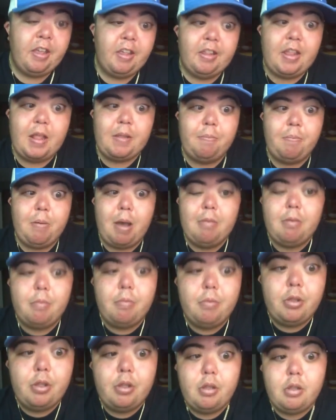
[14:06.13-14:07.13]
that's
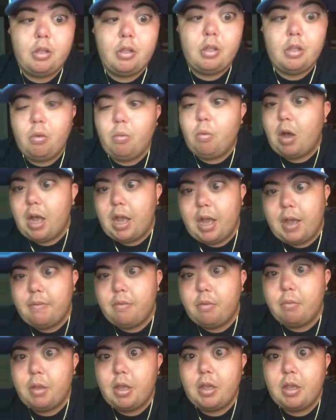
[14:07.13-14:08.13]
probably, why
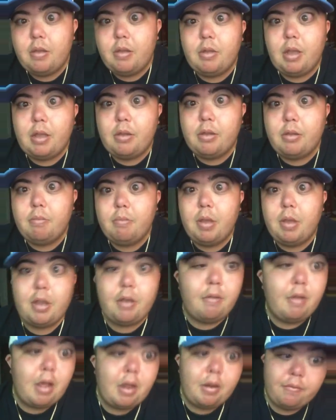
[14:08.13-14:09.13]
I didn't make
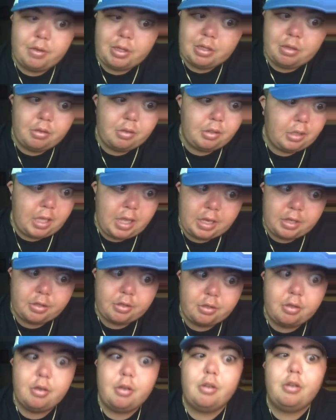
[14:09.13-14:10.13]
a lot of videos
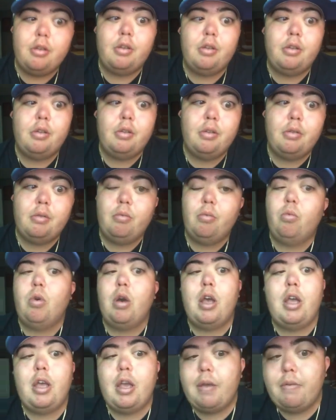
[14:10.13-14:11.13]
last year, and
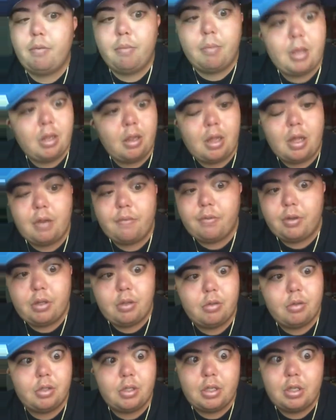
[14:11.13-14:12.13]
why I haven't made a lot of
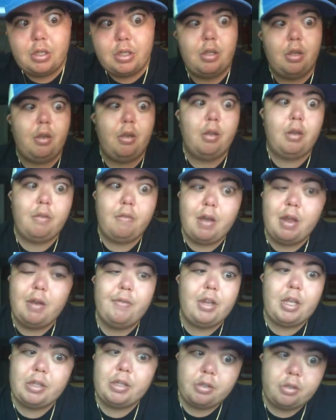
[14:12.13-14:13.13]
videos this year. And a lot
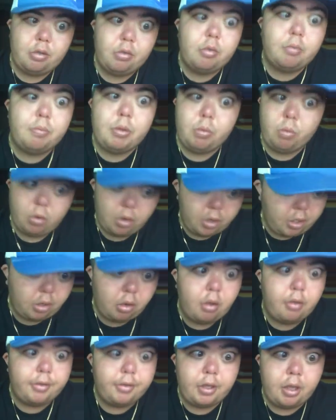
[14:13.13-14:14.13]
of it has to do with me working
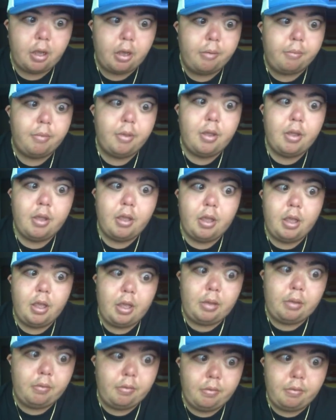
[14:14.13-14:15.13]
all the time.
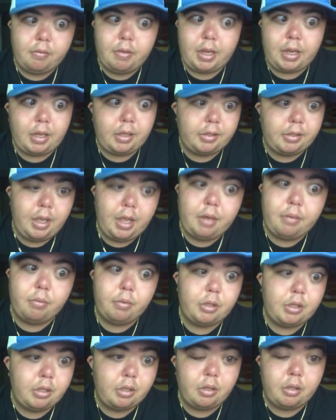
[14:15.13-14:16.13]
And like I said,
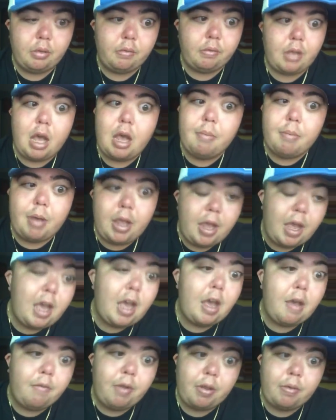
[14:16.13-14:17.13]
with the time I
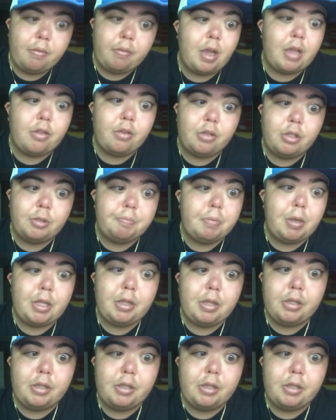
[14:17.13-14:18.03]
have, I'd rather spend